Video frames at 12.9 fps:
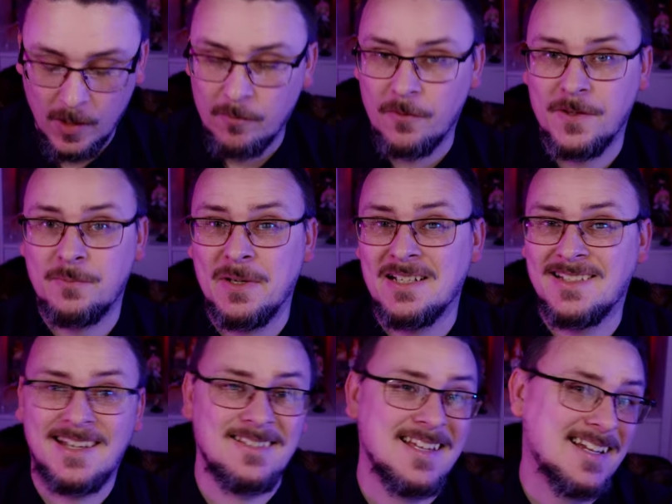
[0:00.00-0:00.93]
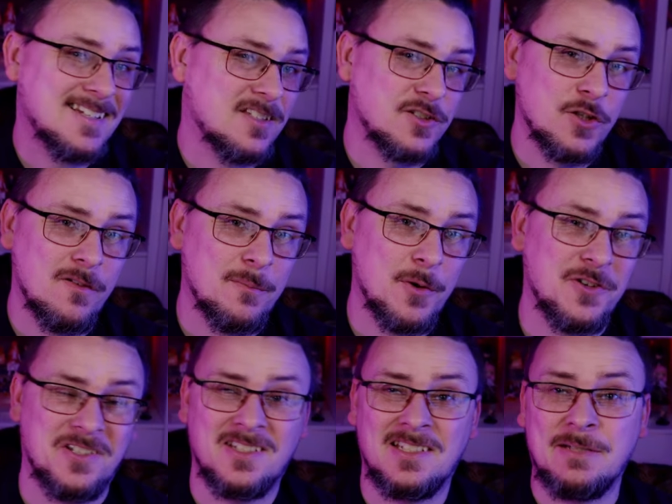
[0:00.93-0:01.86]
With this being said, yes, the server
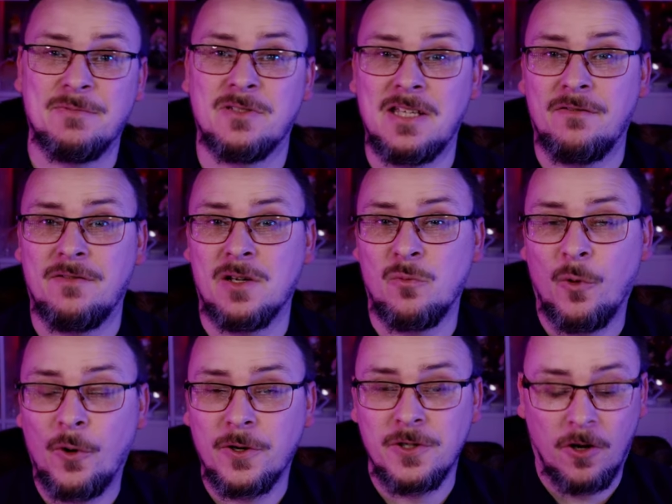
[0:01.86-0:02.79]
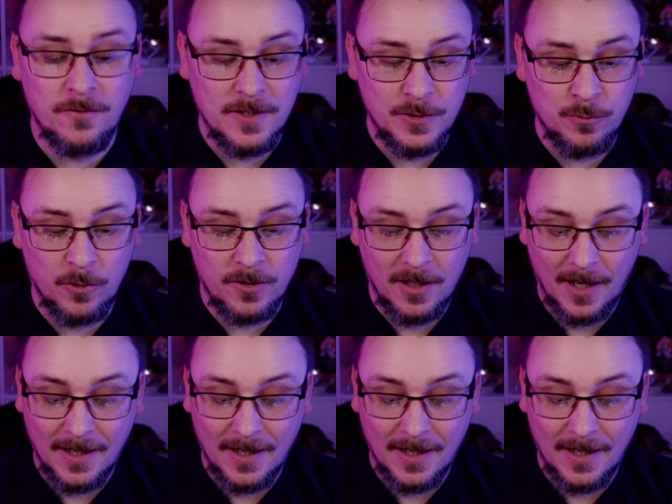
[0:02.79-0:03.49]
merge seems to definitely worked on this one,